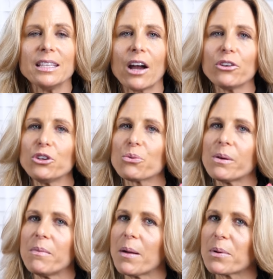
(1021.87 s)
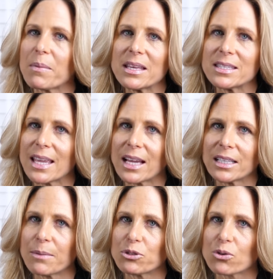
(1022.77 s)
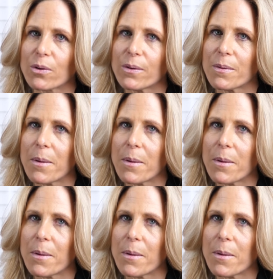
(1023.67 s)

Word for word: Now you remember my stand-up story,